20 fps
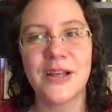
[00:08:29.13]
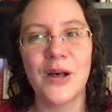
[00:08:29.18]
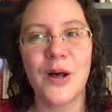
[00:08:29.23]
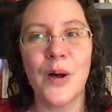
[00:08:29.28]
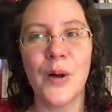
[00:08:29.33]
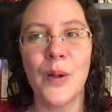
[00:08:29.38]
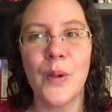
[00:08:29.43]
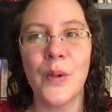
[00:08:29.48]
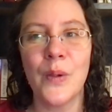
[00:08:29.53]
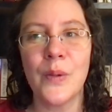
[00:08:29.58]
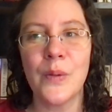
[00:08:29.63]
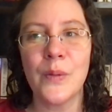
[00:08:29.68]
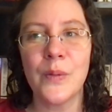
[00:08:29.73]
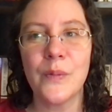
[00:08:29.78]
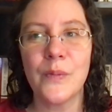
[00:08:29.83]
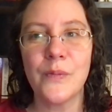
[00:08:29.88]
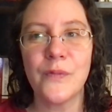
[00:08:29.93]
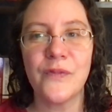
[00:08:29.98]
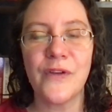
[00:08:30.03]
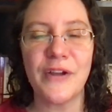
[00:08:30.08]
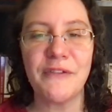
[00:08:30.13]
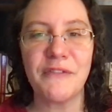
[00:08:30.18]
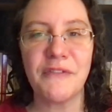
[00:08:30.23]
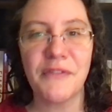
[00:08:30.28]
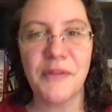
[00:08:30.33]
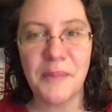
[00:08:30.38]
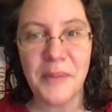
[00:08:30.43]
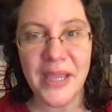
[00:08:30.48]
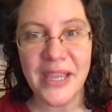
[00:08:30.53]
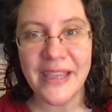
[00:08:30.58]
all five of
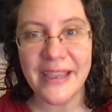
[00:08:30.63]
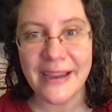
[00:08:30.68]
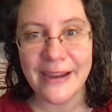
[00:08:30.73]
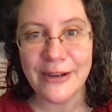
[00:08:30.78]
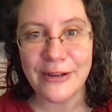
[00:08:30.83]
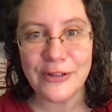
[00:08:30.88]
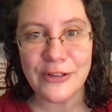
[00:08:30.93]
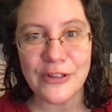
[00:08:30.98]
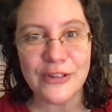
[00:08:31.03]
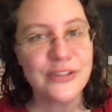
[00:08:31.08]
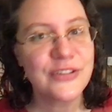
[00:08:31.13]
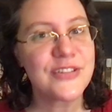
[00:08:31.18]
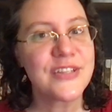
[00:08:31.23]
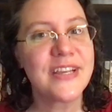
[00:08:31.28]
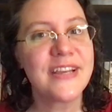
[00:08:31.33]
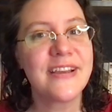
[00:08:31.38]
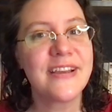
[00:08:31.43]
the main characters